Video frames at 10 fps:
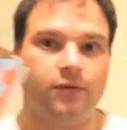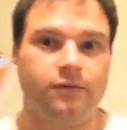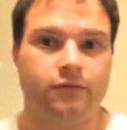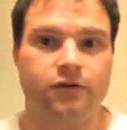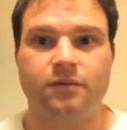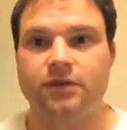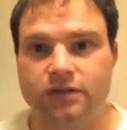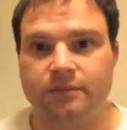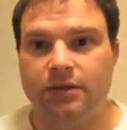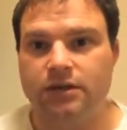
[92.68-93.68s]
one just
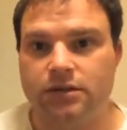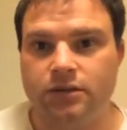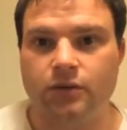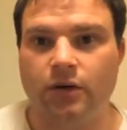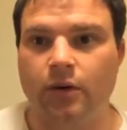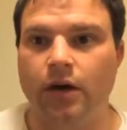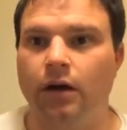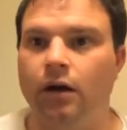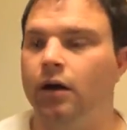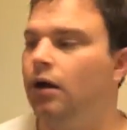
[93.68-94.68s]
because I've been listening to it quite a
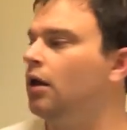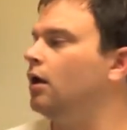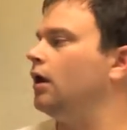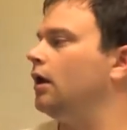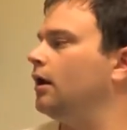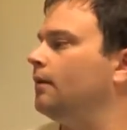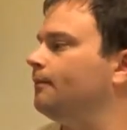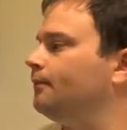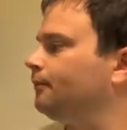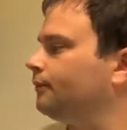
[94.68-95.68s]
lot,
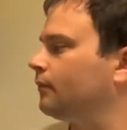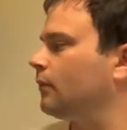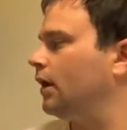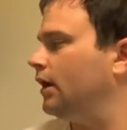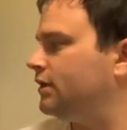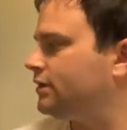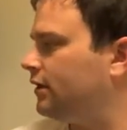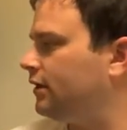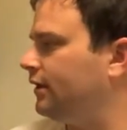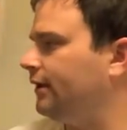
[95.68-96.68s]
and it's
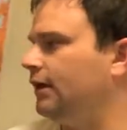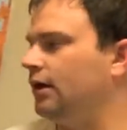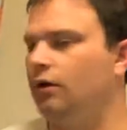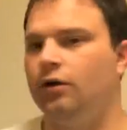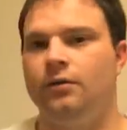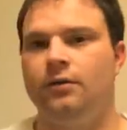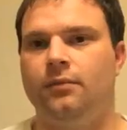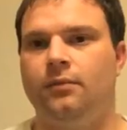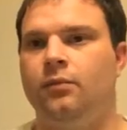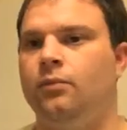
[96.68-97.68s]
certainly a lot.
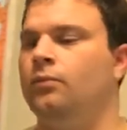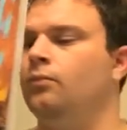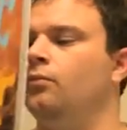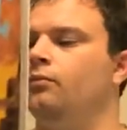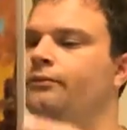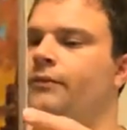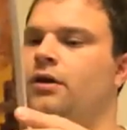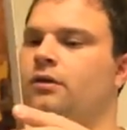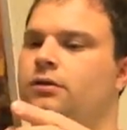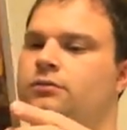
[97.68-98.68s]

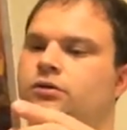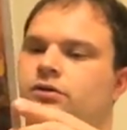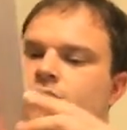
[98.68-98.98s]
What's